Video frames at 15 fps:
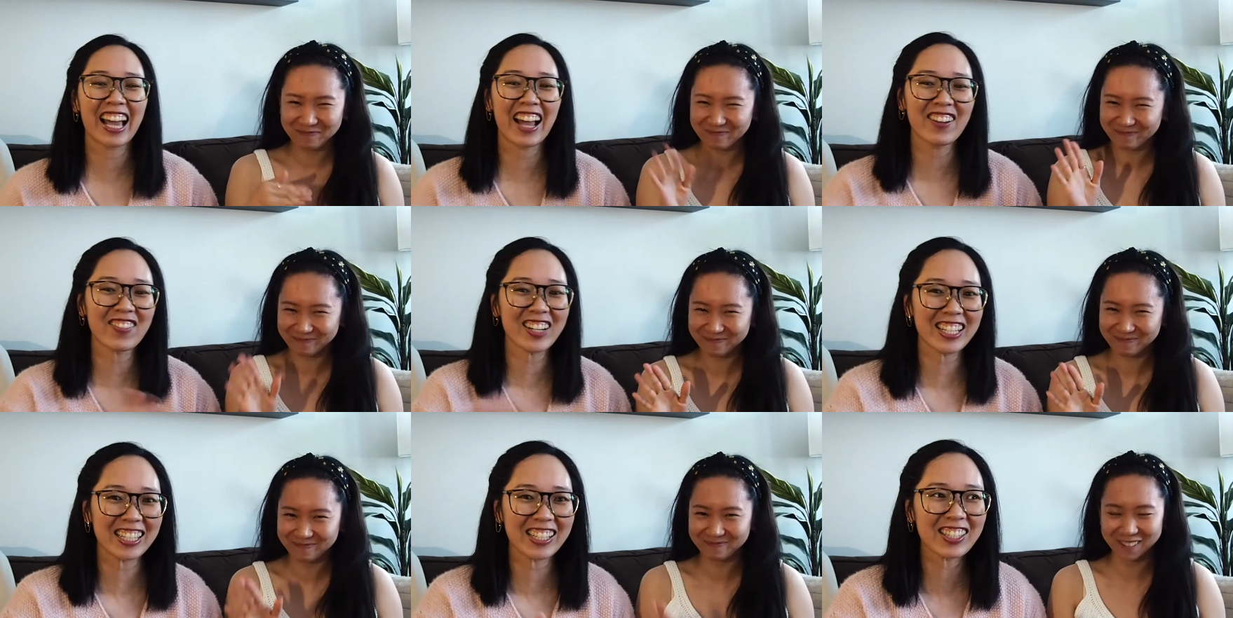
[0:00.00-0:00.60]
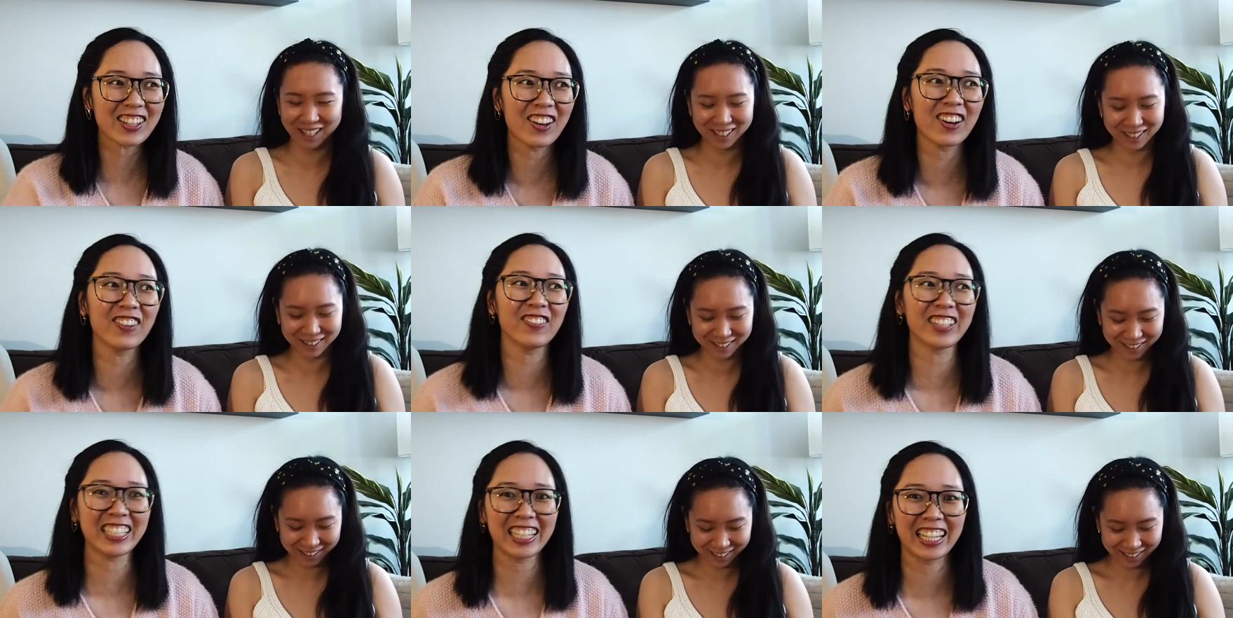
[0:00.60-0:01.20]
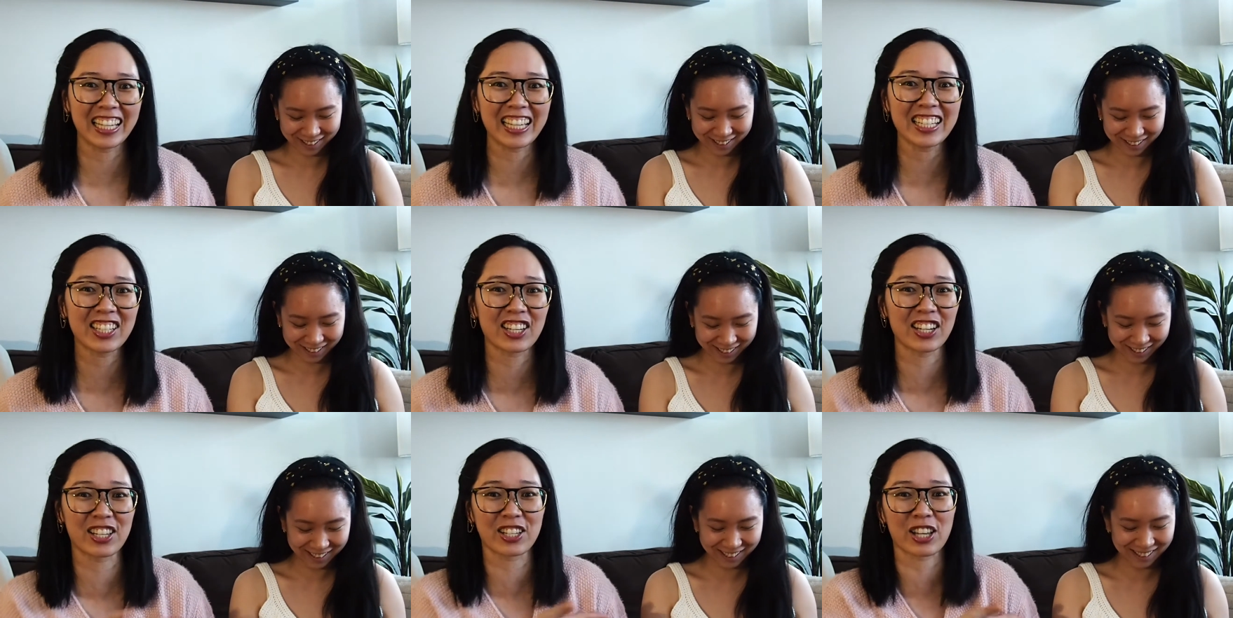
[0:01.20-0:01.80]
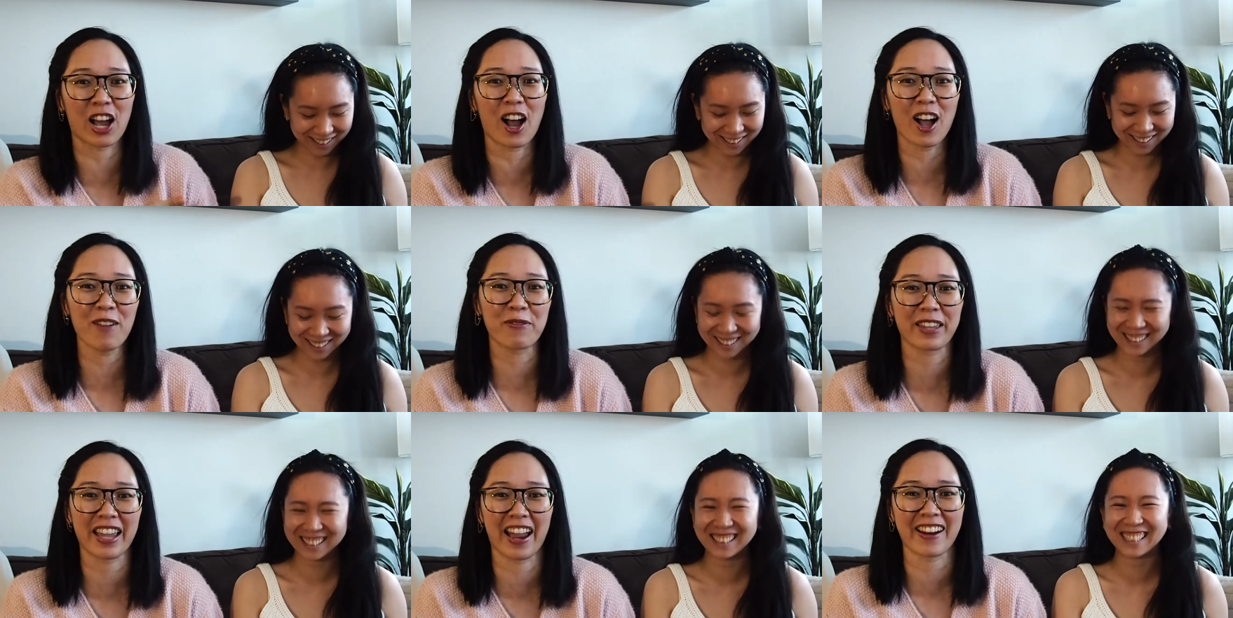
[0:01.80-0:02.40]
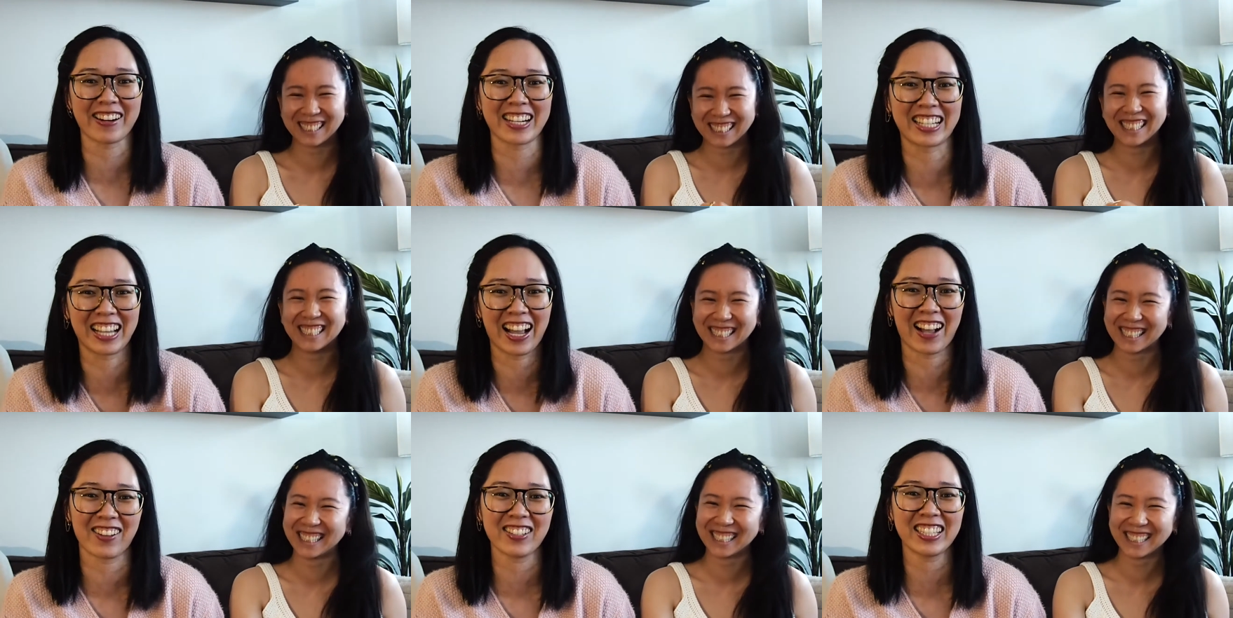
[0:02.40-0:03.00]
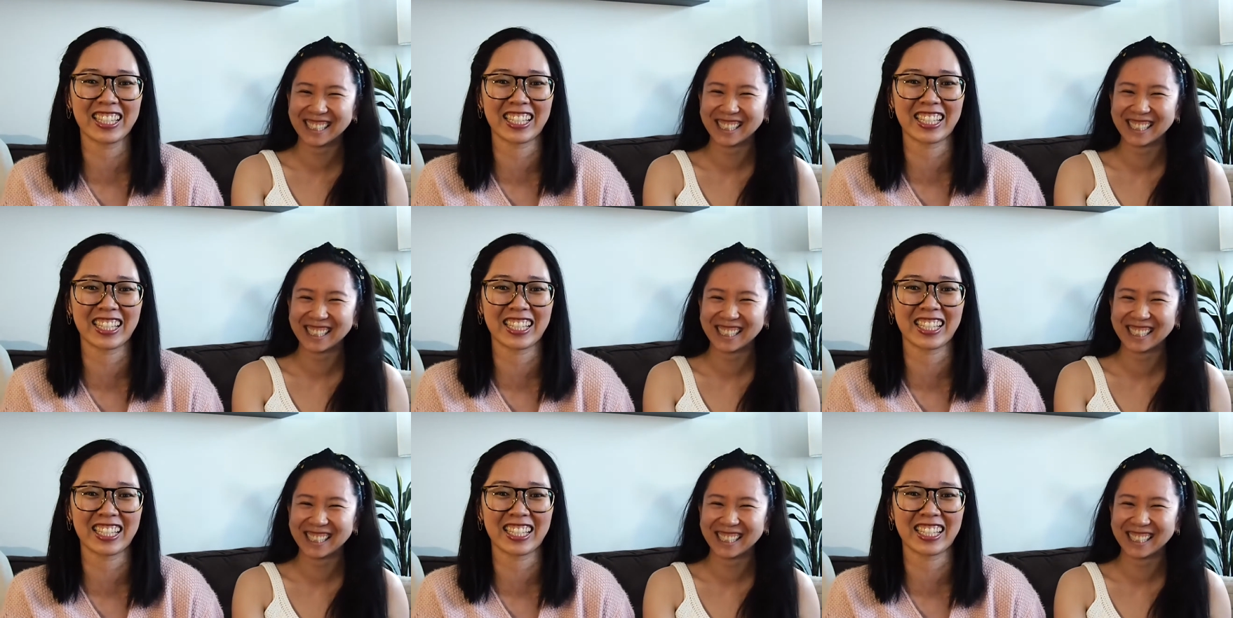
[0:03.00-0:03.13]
Speaker 1: ever since COVID hit, she stopped carrying house